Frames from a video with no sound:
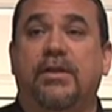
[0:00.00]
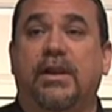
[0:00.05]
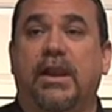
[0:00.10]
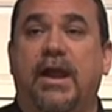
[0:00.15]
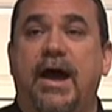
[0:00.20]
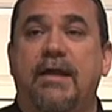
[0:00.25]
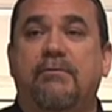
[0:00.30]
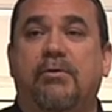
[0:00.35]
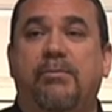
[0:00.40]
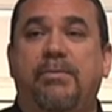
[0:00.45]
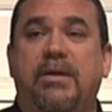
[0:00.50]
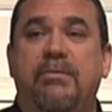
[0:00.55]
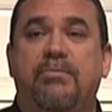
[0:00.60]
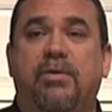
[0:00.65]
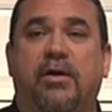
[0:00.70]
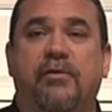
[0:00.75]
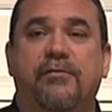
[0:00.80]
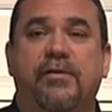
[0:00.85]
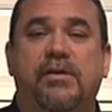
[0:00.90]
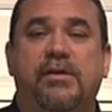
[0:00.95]
the line will be
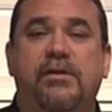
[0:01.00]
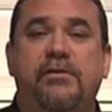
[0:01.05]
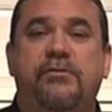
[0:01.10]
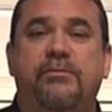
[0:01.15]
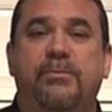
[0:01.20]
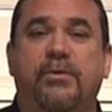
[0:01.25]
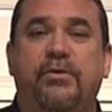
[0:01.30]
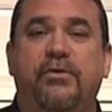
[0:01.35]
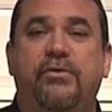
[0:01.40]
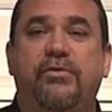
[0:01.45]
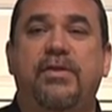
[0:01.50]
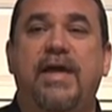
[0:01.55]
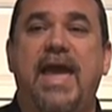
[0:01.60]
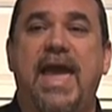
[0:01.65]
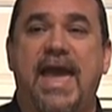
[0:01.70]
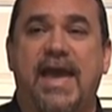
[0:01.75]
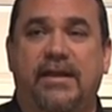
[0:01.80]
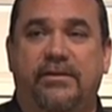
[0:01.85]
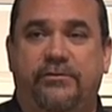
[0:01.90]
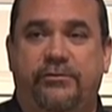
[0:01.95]
perfectly smooth
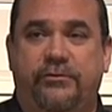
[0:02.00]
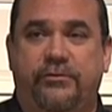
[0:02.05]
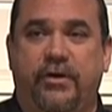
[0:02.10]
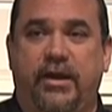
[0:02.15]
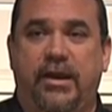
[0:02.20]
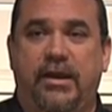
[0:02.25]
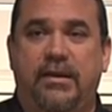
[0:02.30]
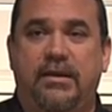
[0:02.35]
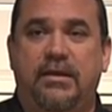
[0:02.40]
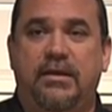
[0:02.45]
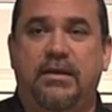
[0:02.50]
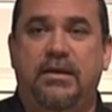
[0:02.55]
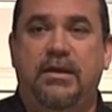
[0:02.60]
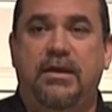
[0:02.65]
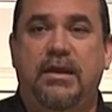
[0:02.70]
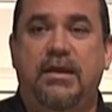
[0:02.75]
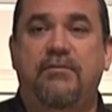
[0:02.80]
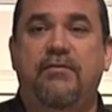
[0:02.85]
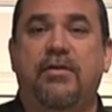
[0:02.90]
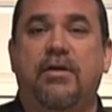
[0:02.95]
and straight,
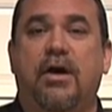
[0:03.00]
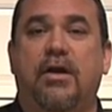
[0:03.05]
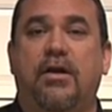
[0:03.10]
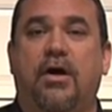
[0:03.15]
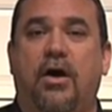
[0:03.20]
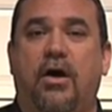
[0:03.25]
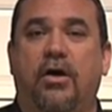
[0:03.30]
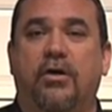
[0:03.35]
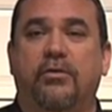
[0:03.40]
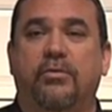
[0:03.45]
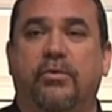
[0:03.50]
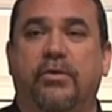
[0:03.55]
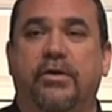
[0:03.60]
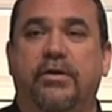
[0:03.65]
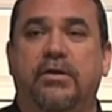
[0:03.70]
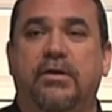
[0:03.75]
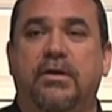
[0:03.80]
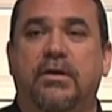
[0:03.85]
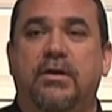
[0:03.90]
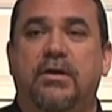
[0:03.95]
even on
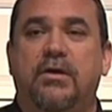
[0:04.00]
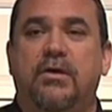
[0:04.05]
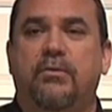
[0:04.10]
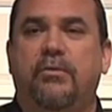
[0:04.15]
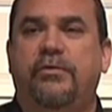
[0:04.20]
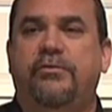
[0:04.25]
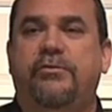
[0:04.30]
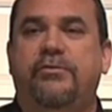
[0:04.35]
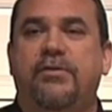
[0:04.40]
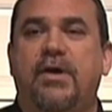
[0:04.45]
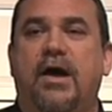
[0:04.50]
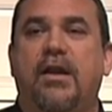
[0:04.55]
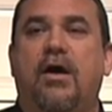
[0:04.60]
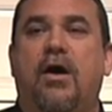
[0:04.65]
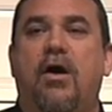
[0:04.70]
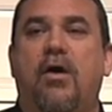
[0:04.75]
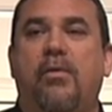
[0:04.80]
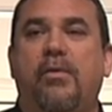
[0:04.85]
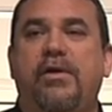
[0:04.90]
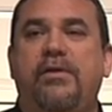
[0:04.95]
hardwood, which is not
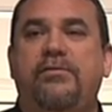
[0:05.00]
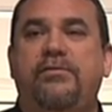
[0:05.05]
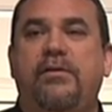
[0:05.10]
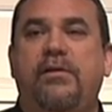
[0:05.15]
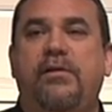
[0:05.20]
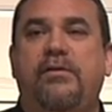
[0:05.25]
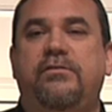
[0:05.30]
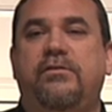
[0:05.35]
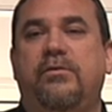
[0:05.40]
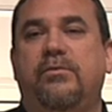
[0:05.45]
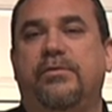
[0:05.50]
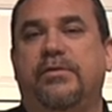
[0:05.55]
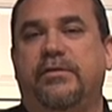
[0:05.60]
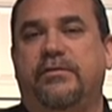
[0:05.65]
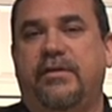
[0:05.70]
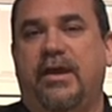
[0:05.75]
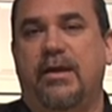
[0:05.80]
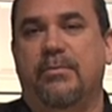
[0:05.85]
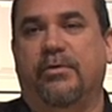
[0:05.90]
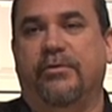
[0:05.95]
always easy with a
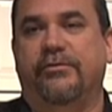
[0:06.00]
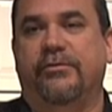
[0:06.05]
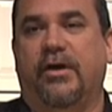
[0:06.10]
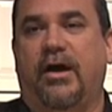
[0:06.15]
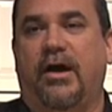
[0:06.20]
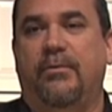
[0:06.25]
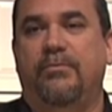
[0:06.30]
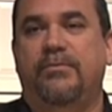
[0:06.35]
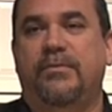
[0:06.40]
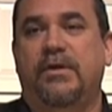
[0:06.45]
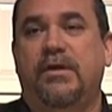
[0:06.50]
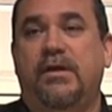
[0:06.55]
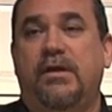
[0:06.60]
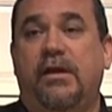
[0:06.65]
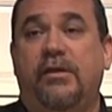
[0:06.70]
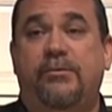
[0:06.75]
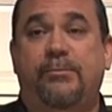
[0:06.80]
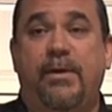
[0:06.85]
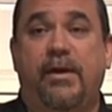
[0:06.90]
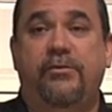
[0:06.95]
table saw,
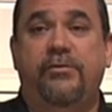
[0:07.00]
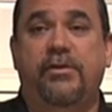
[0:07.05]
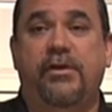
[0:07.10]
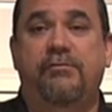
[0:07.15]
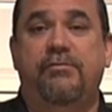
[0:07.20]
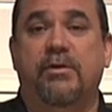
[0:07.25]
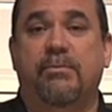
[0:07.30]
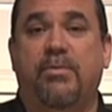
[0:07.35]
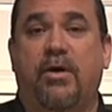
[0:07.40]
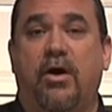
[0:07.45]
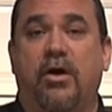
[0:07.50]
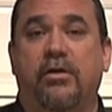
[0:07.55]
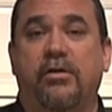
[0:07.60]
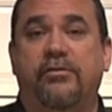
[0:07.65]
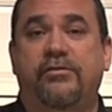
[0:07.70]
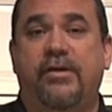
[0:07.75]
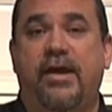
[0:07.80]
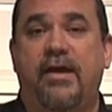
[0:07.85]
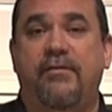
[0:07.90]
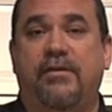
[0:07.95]
especially if the part
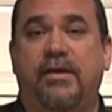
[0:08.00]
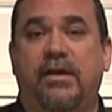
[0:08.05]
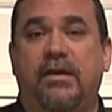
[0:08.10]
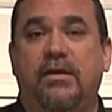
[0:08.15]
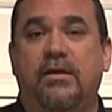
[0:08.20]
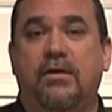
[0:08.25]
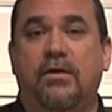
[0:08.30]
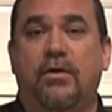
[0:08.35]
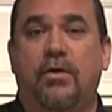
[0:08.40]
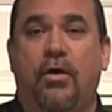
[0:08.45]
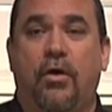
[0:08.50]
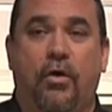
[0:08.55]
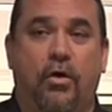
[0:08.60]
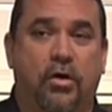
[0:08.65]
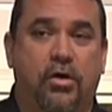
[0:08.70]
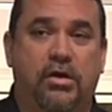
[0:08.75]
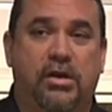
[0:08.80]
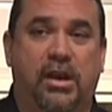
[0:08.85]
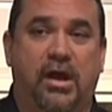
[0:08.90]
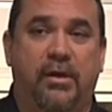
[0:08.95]
is heavy
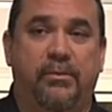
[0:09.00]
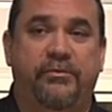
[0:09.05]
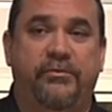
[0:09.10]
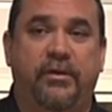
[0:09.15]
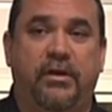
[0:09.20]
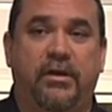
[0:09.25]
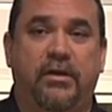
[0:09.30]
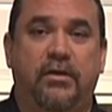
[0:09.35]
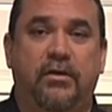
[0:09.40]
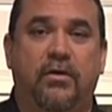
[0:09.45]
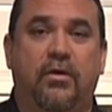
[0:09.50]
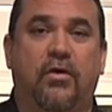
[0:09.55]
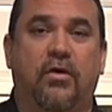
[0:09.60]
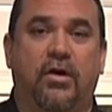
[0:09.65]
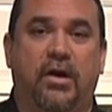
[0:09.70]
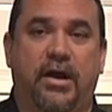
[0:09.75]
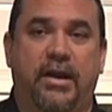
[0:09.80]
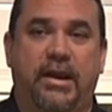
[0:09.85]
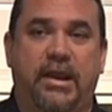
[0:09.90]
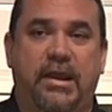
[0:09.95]
or clumsy or
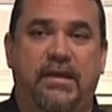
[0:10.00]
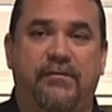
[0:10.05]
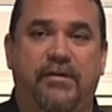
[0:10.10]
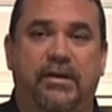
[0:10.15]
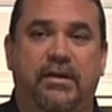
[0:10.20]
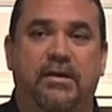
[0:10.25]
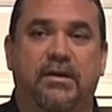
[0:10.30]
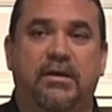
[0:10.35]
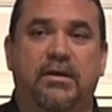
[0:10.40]
uneven.